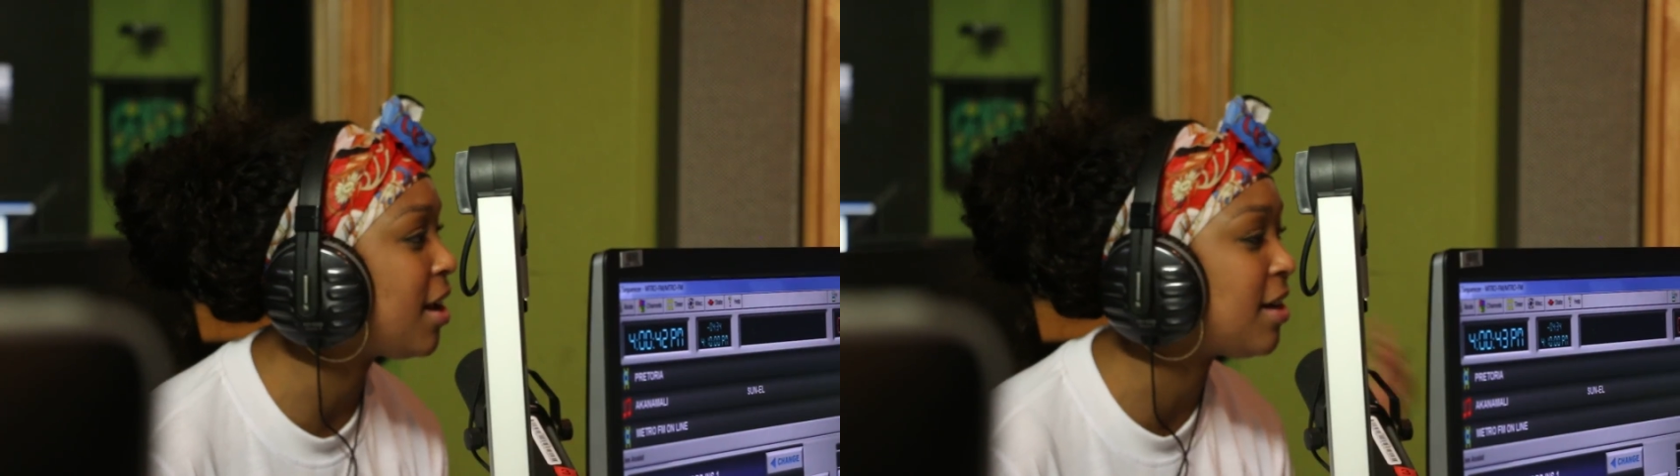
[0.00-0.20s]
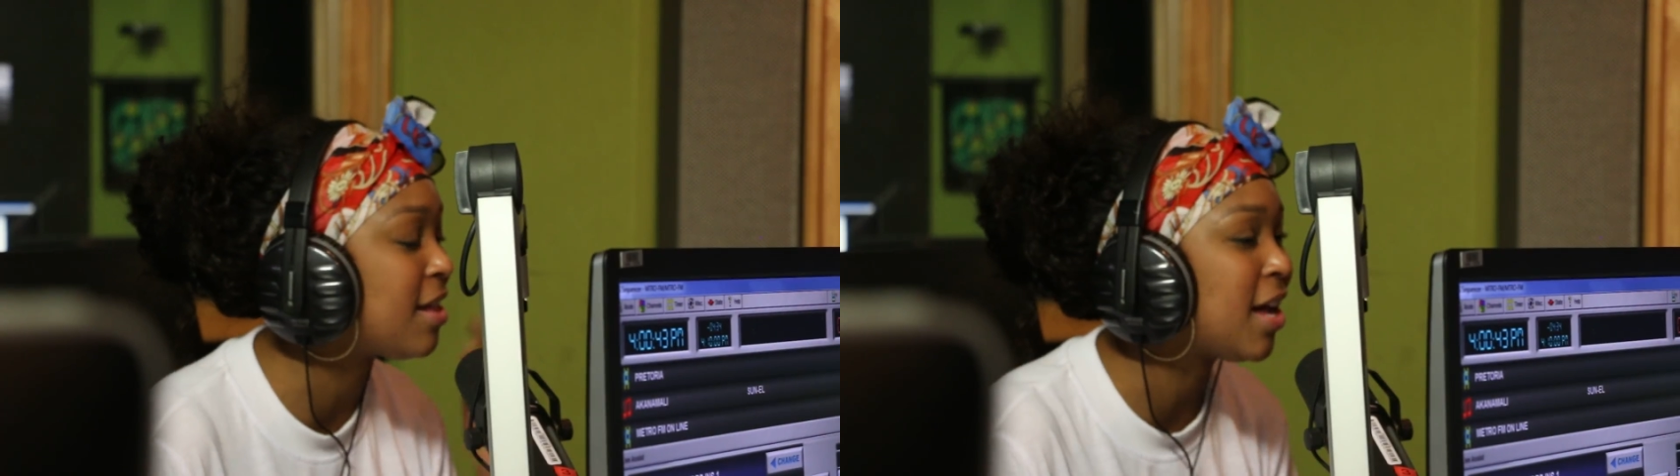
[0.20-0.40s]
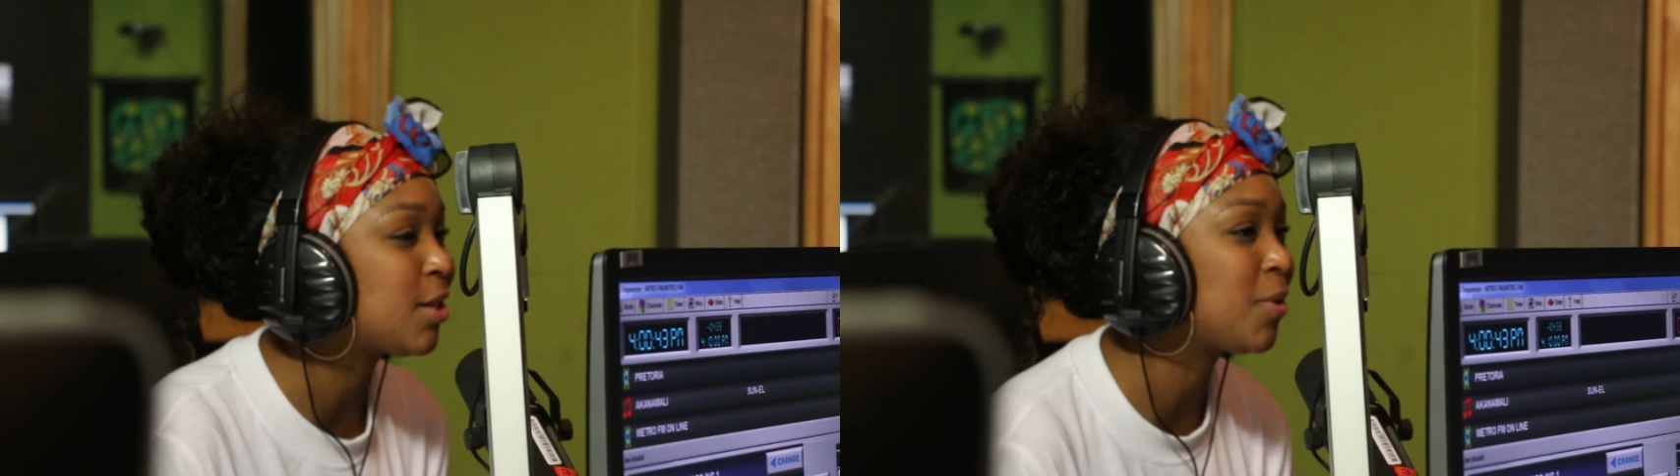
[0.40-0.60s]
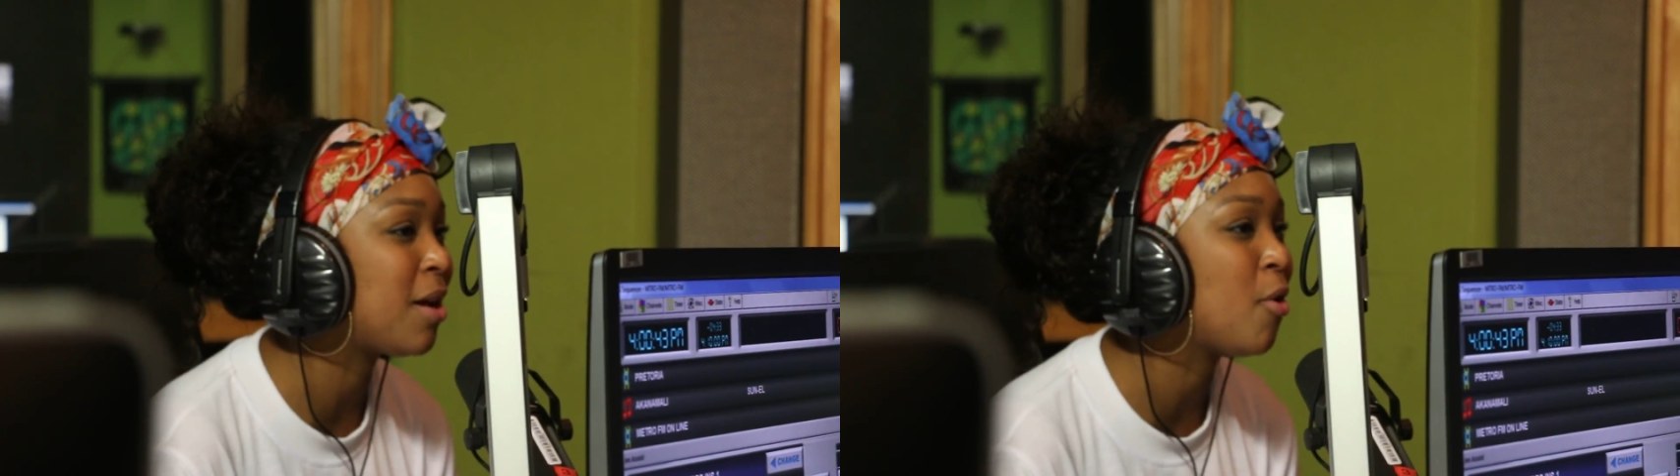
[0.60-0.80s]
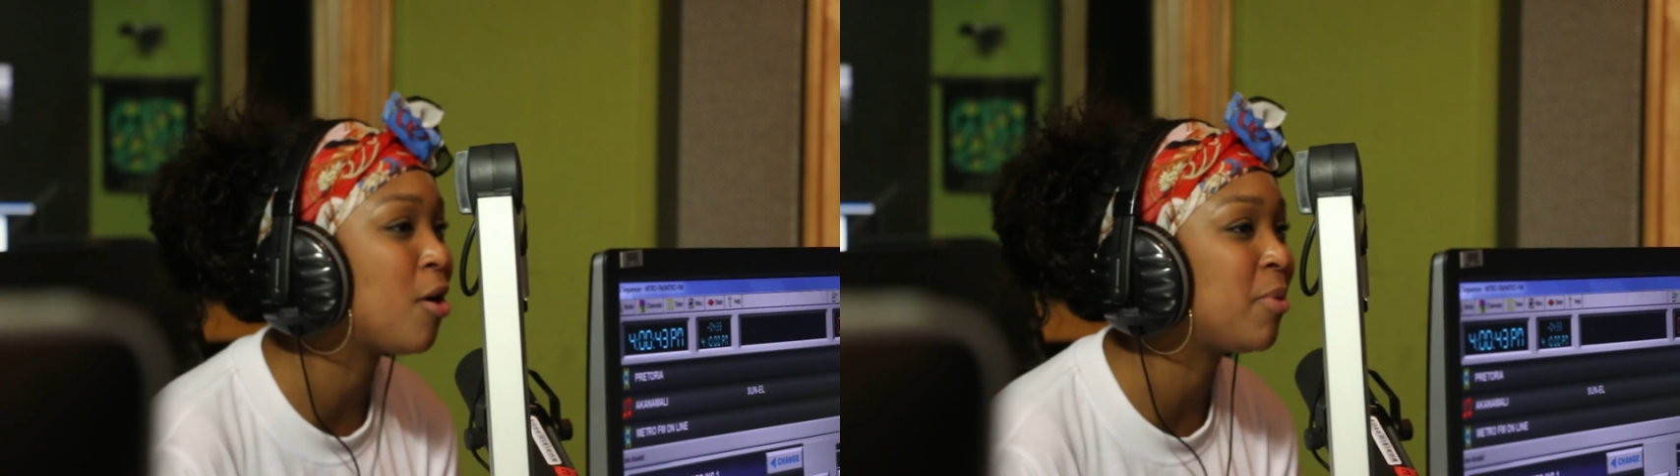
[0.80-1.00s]
And that's what
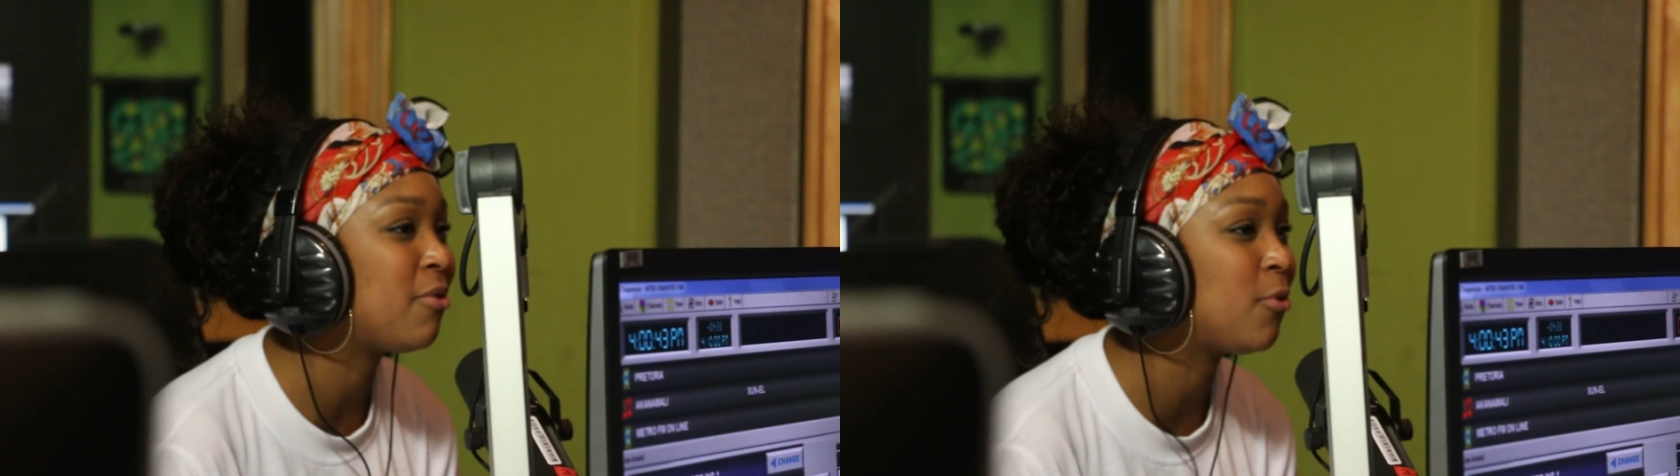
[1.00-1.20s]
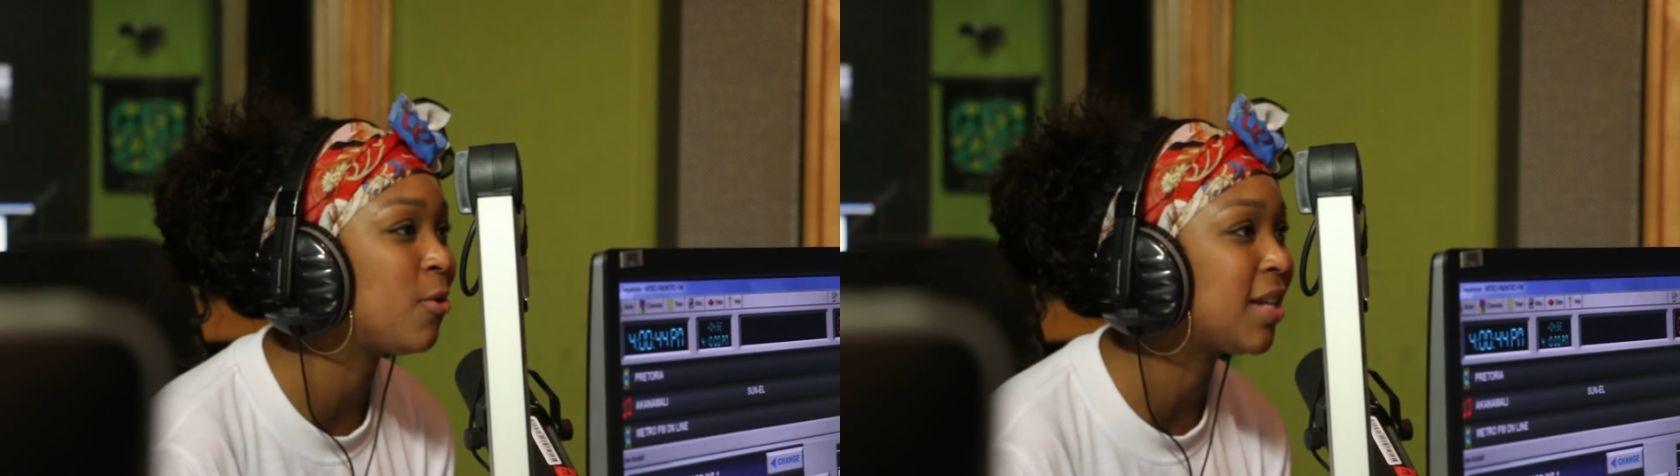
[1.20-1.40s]
I'm hoping for,